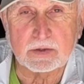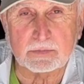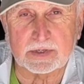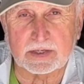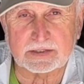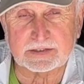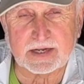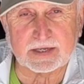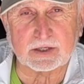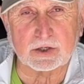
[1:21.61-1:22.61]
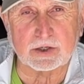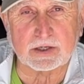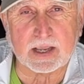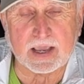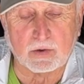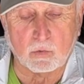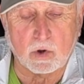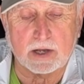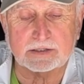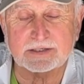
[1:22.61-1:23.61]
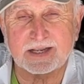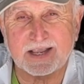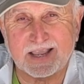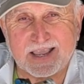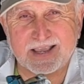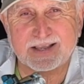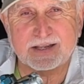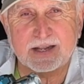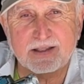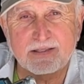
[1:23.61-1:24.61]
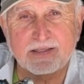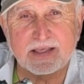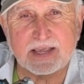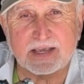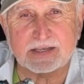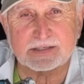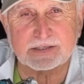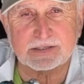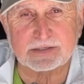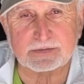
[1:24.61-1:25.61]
But let's take a look at what's in this.